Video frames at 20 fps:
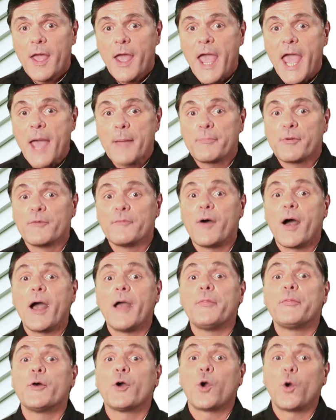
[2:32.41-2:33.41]
and
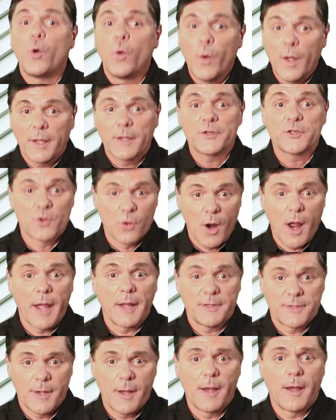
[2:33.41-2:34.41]
provide the quickest
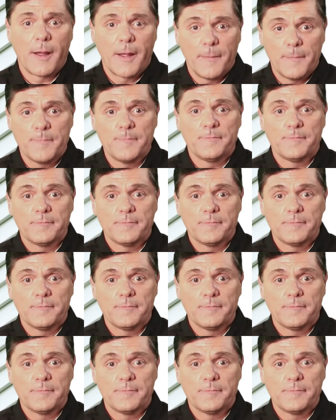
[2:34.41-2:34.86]
drying time.